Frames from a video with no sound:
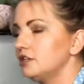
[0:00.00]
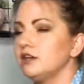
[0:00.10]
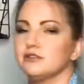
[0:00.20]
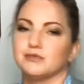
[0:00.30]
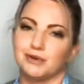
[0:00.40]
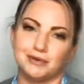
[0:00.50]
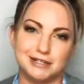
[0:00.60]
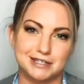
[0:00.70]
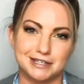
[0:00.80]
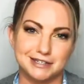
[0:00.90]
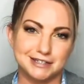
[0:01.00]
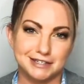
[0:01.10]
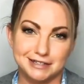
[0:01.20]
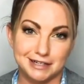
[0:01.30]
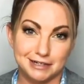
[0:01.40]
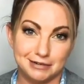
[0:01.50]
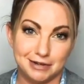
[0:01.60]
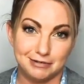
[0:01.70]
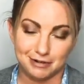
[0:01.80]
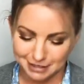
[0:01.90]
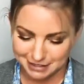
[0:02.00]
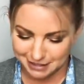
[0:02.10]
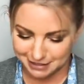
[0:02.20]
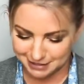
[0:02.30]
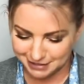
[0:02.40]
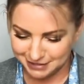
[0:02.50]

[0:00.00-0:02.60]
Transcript: She knows what a whisk is. I don't know what a whisk is.